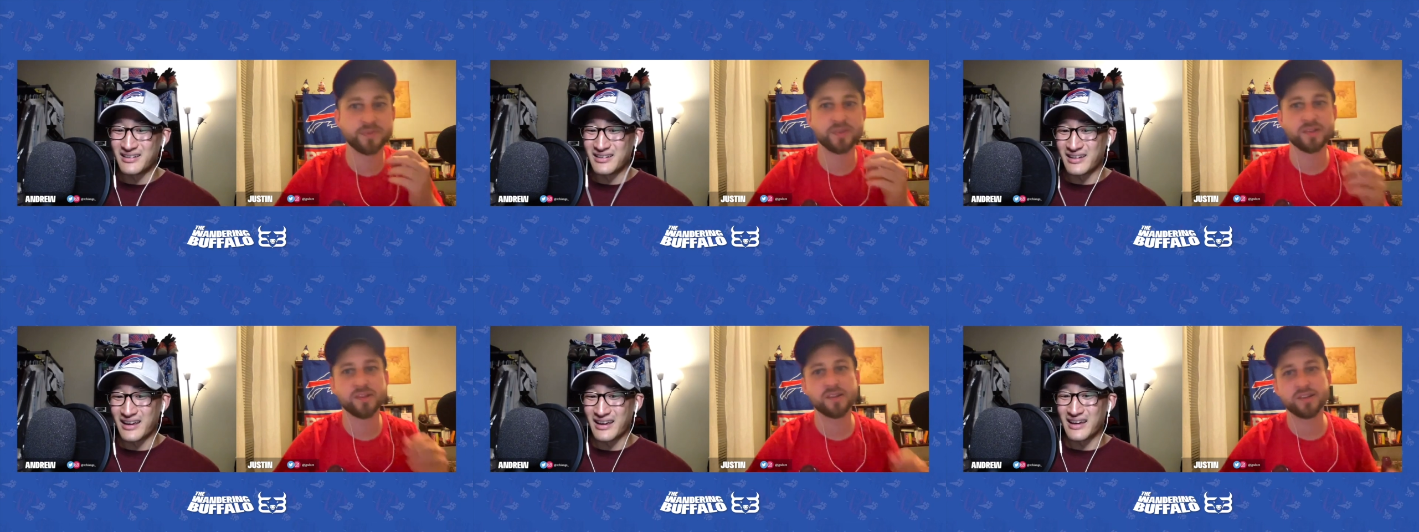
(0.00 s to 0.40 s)

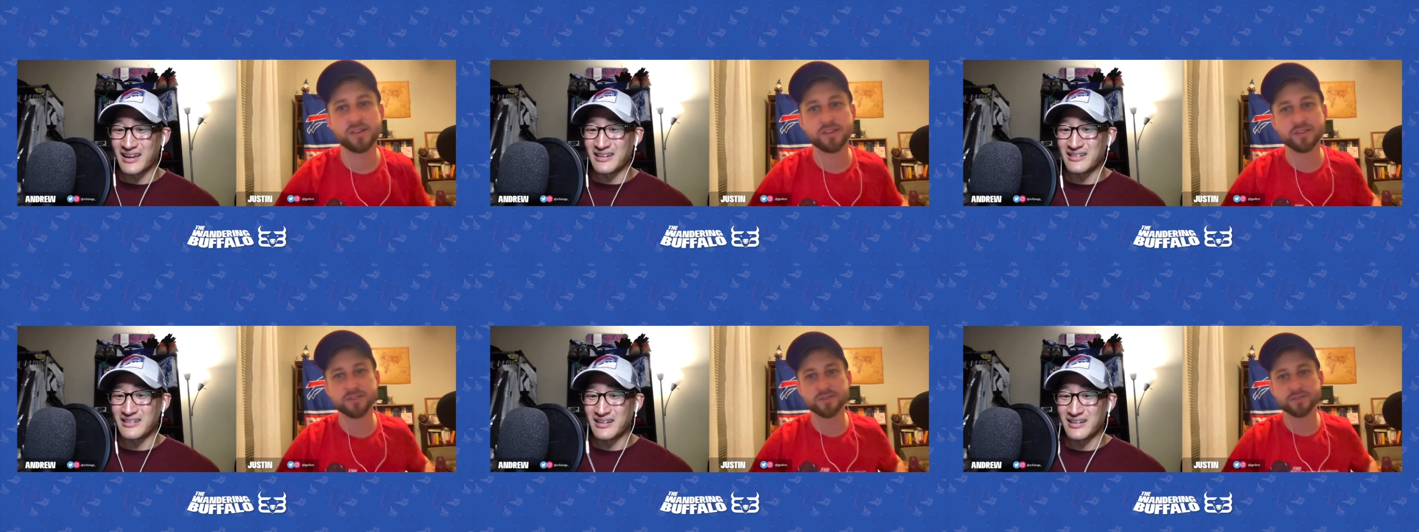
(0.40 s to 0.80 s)

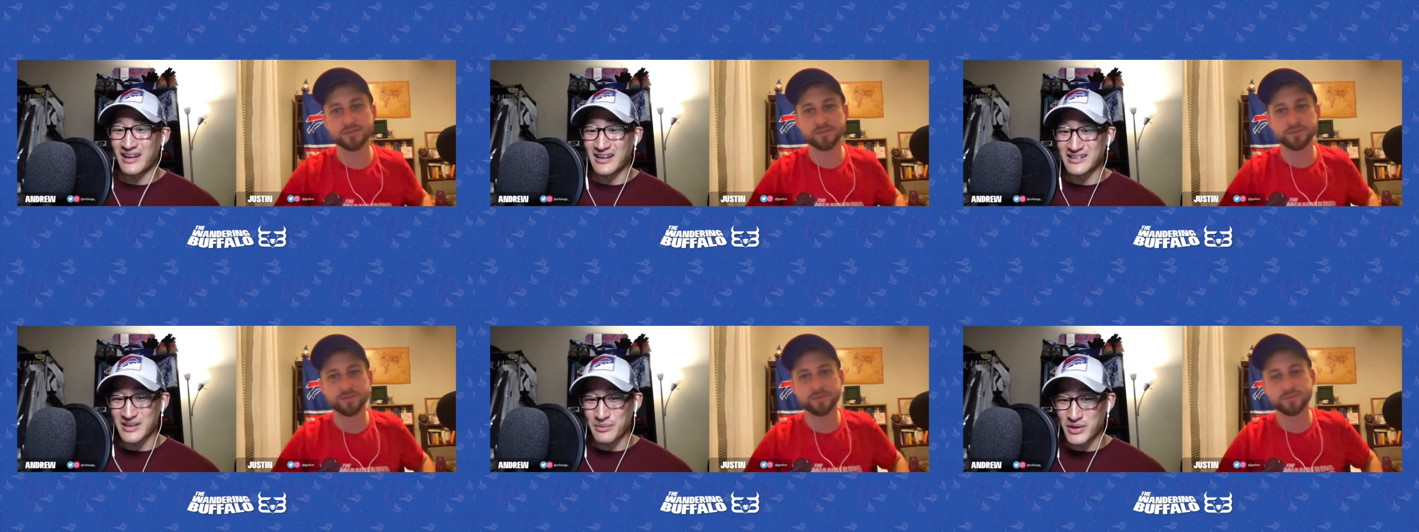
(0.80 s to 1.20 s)
Speaker 1: And
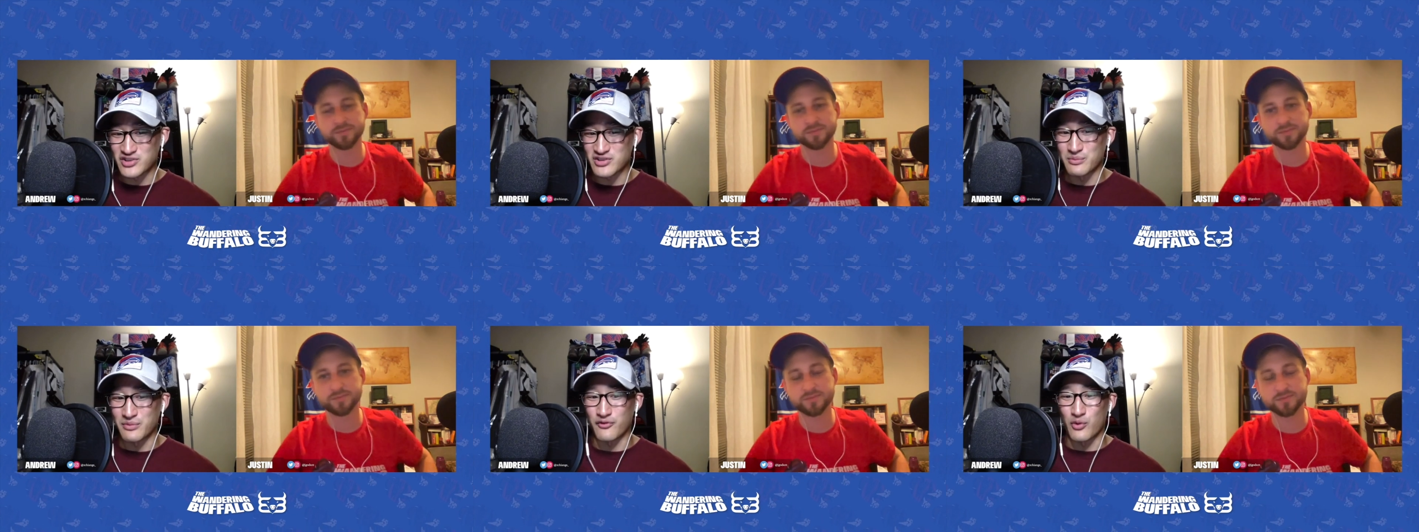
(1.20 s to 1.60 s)
as I
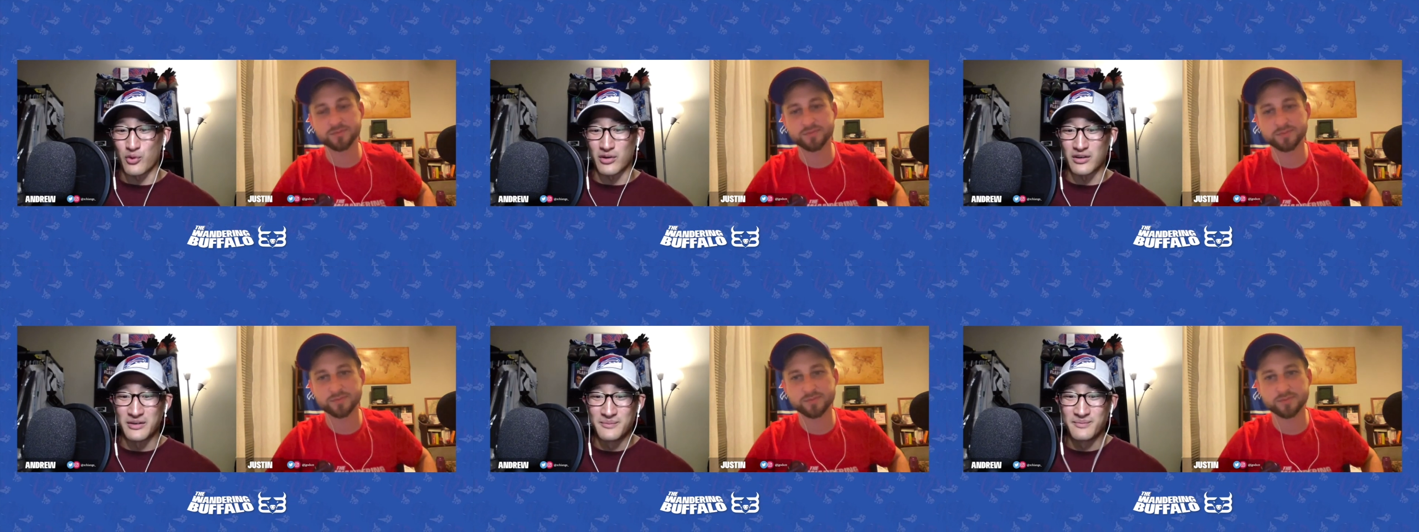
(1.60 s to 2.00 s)
mentioned
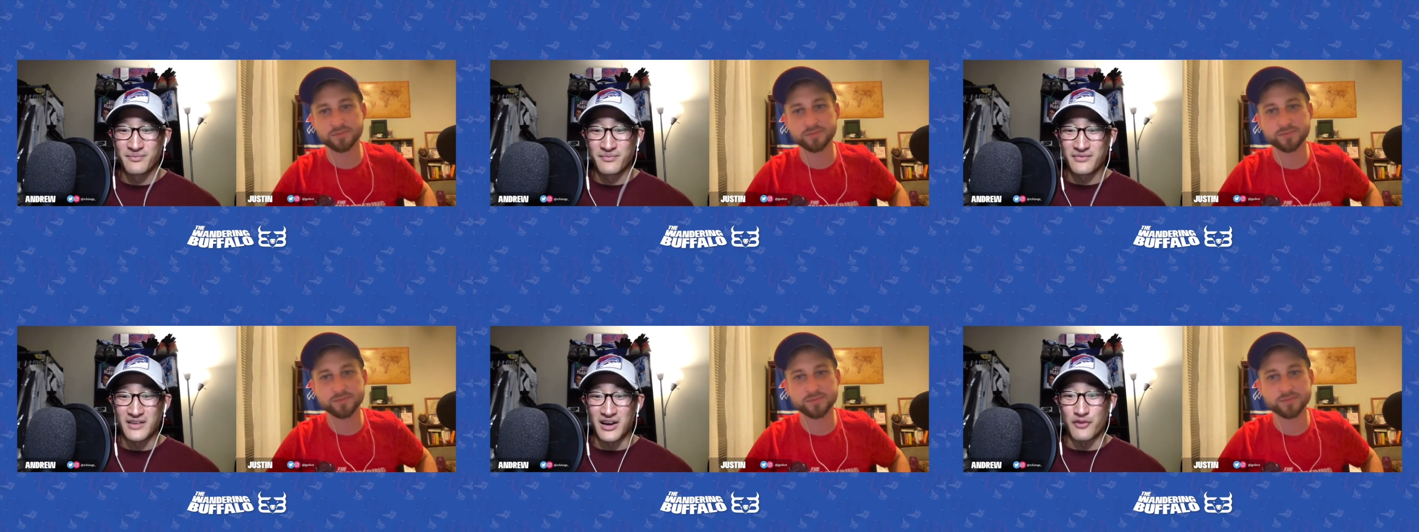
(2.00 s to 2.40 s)
before,
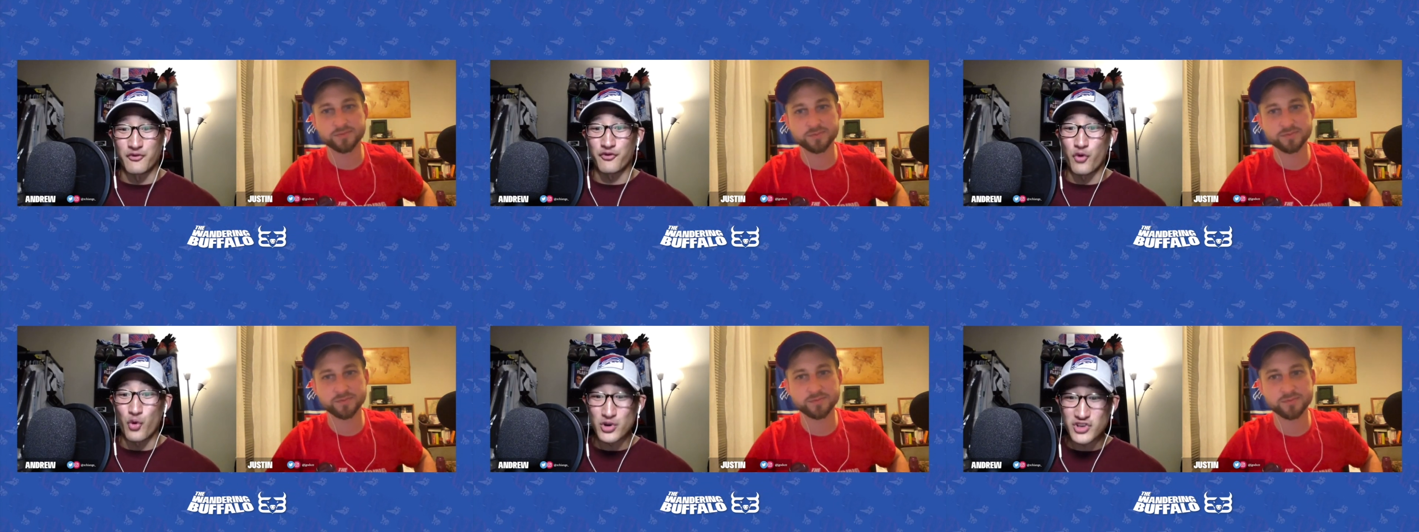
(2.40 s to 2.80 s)

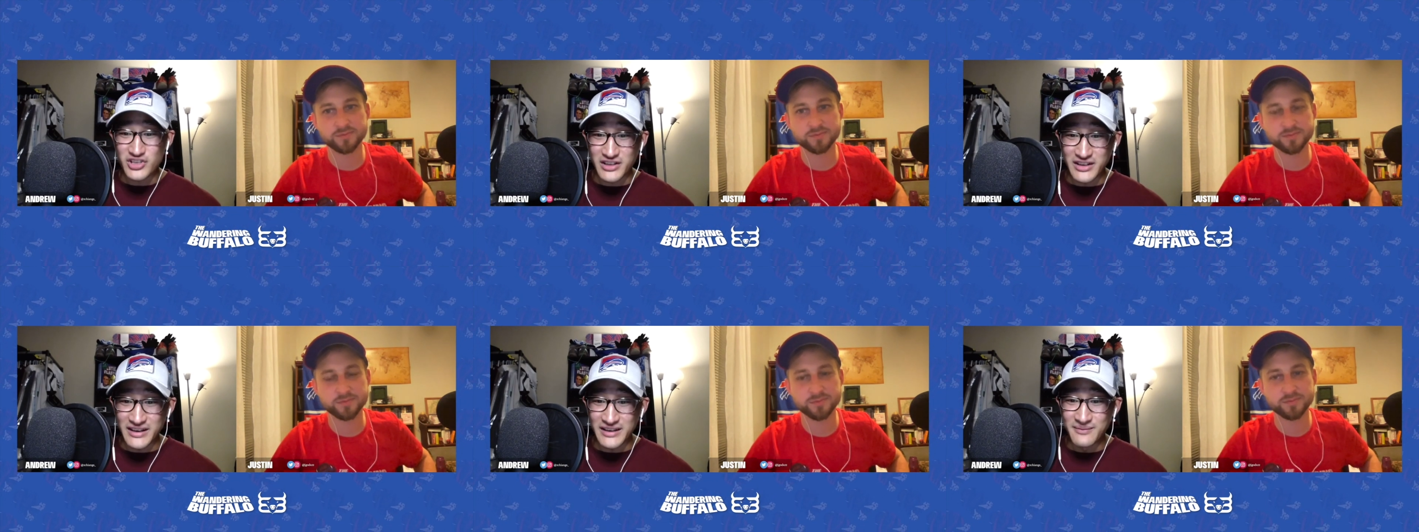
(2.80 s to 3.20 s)

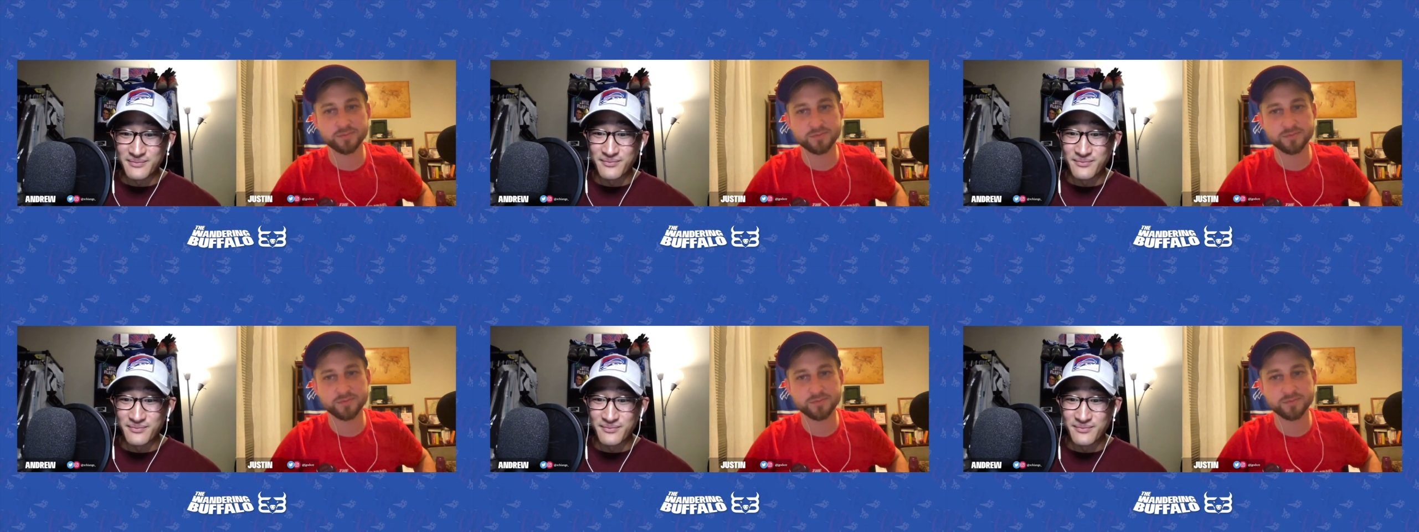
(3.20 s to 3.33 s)
unfortunately,